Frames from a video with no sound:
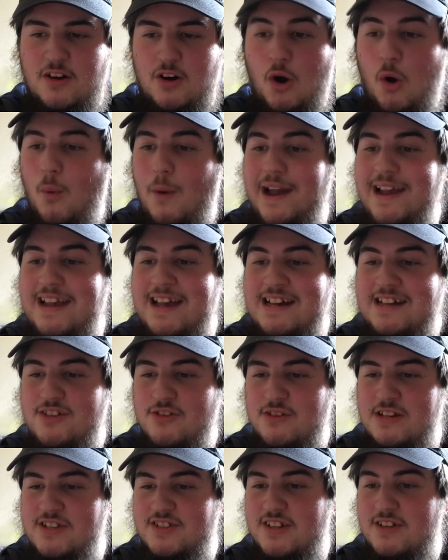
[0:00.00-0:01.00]
Oh wait, yeah, there
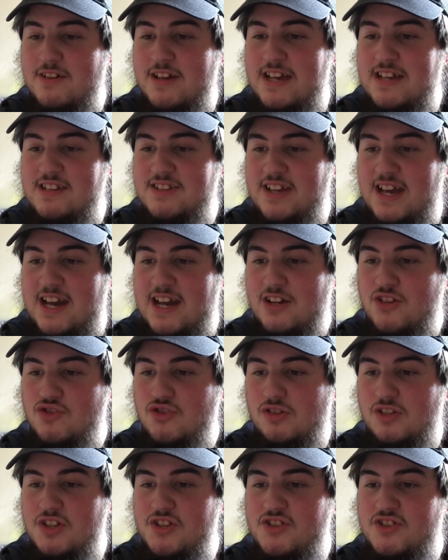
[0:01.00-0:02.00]
is
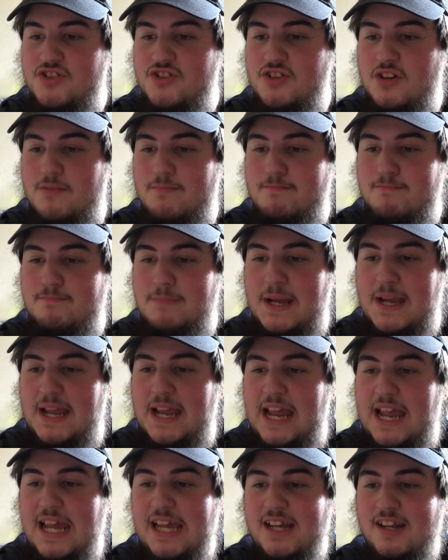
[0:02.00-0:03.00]
actually some
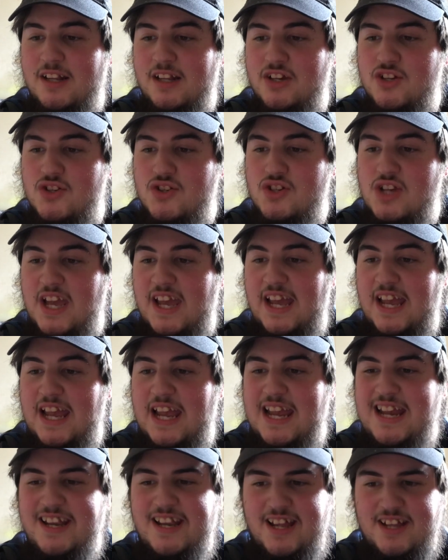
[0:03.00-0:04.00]
English
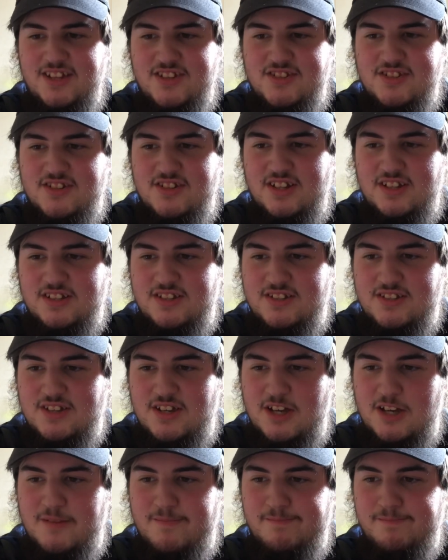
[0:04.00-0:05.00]
in it. That's
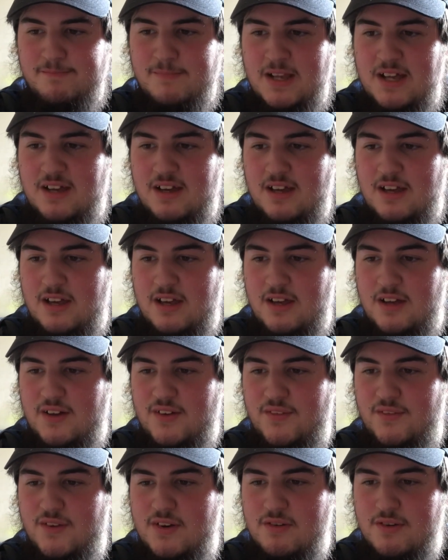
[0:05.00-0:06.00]

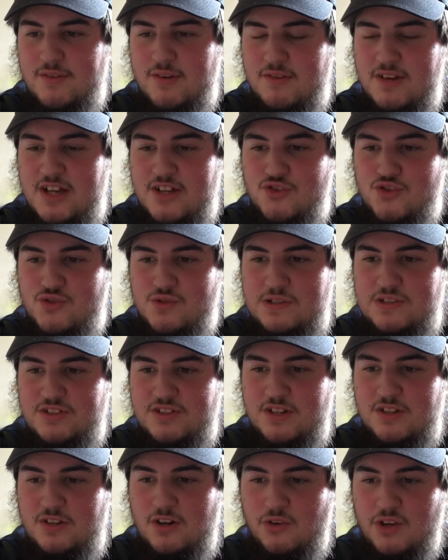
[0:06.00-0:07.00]
very, very
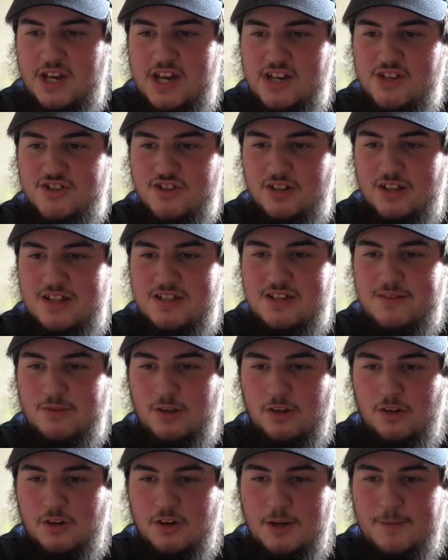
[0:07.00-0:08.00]
interesting. Okay, so let's have a
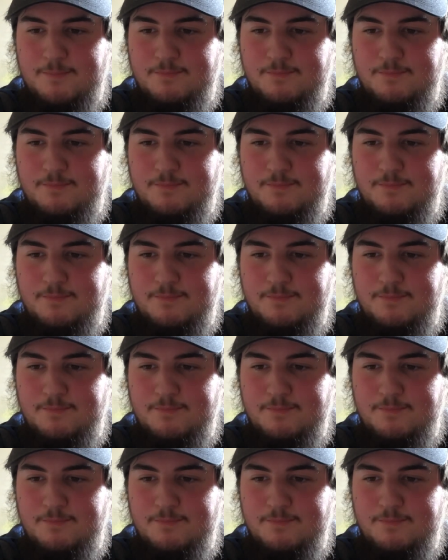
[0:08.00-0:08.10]
look.